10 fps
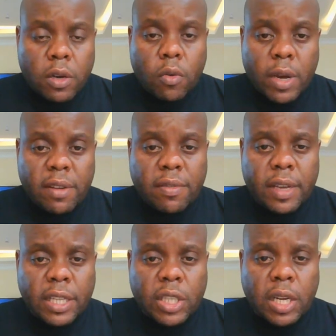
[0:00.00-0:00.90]

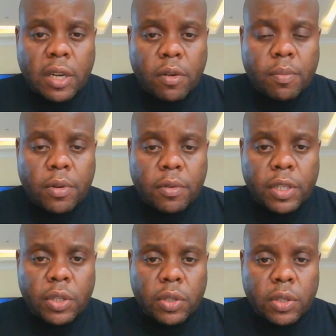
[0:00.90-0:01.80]
welfare general
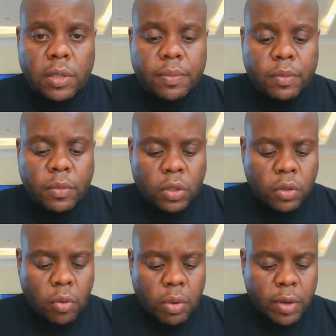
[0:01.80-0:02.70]
provisions.
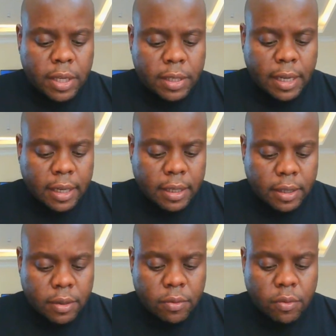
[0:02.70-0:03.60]
So we will start
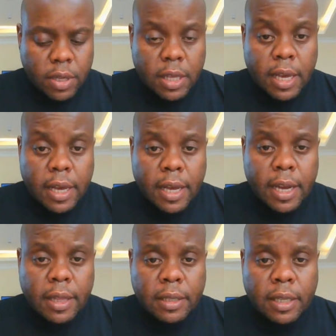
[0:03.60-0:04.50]
with
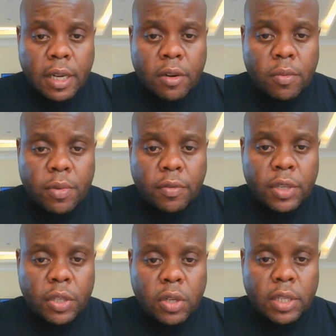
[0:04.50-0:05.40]
health general
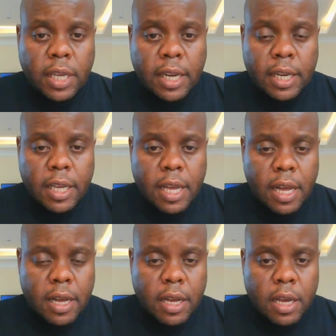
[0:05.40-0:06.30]
provisions, and
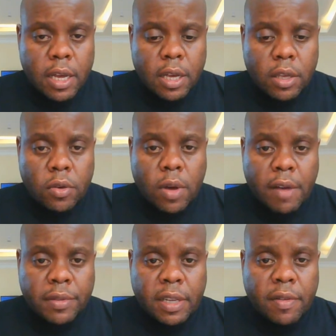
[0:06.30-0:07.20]
here you
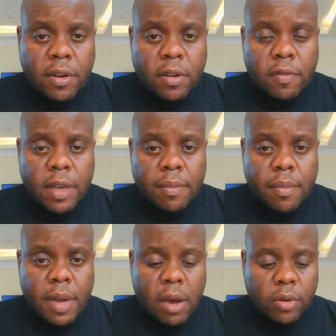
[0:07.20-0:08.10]
have several of
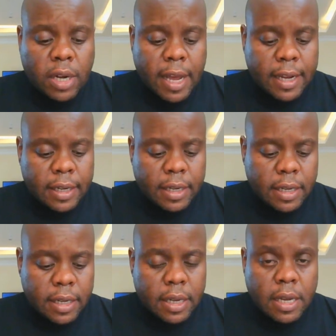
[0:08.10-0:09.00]
them outlined.
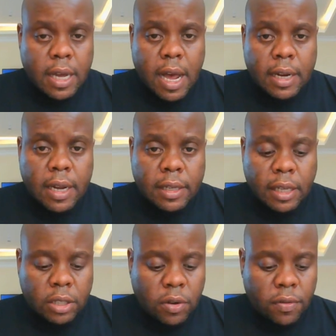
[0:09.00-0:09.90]
Under
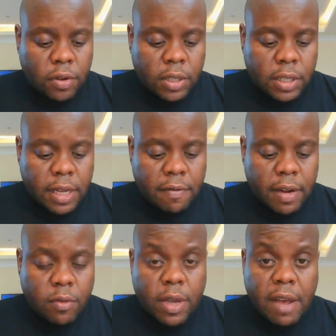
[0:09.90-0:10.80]
Section
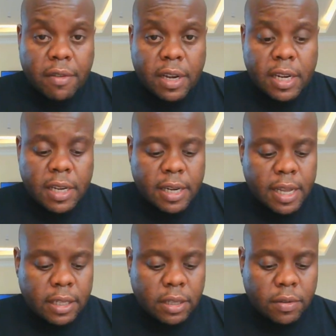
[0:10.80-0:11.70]
47, we have
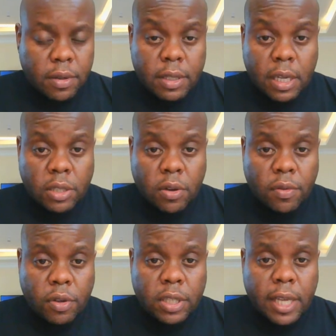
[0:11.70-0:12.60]
cleanliness. Section
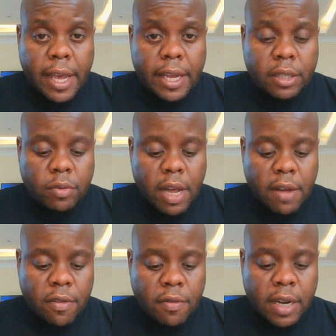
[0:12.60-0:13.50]
48, we
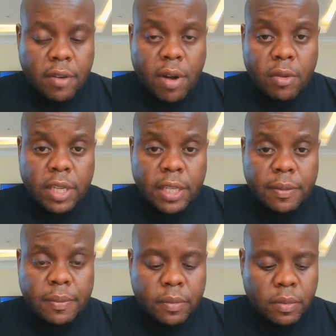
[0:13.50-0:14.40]
have overcrowding.